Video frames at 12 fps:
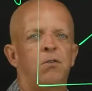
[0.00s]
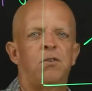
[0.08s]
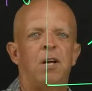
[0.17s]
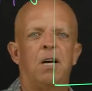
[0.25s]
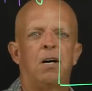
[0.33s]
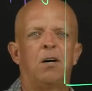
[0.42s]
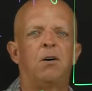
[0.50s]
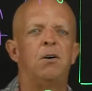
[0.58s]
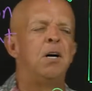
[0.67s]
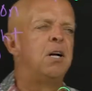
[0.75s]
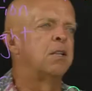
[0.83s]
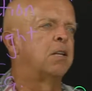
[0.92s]
sale,
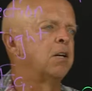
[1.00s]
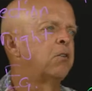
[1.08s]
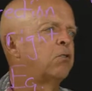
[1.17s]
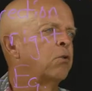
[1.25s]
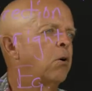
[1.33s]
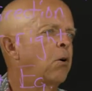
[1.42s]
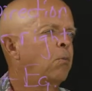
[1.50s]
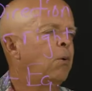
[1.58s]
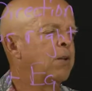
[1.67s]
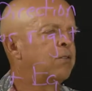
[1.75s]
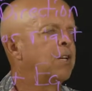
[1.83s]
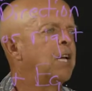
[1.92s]
the store
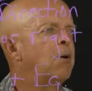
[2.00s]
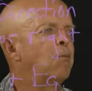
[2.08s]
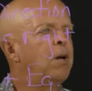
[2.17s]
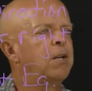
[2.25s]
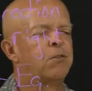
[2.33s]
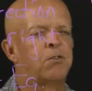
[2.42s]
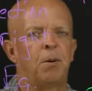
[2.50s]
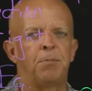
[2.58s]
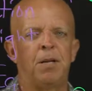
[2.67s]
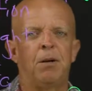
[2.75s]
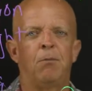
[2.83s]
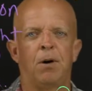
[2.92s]
wants to get rid of
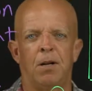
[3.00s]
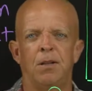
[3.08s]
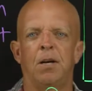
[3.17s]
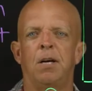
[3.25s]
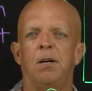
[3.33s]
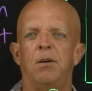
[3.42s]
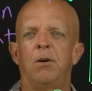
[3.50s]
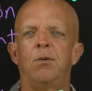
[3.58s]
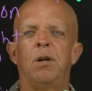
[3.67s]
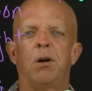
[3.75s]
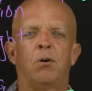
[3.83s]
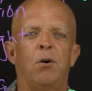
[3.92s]
something. What are they going to do?
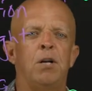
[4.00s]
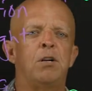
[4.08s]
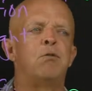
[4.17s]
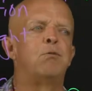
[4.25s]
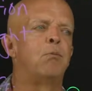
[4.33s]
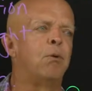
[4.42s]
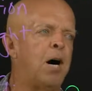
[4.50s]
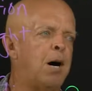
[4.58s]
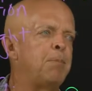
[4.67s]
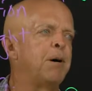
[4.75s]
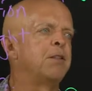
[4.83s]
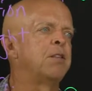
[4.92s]
They're going to
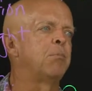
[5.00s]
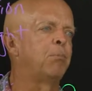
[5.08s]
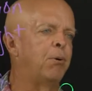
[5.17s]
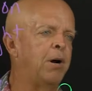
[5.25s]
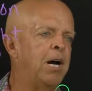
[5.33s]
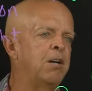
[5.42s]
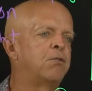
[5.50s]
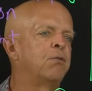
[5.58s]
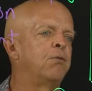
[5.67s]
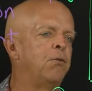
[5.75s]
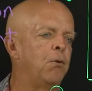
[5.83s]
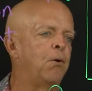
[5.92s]
drop the price
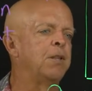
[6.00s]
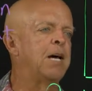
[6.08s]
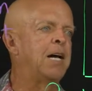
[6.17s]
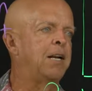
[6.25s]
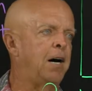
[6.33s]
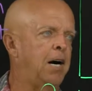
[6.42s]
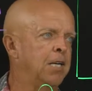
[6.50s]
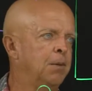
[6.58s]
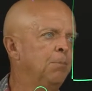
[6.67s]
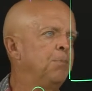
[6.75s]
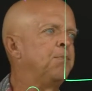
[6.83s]
for that item.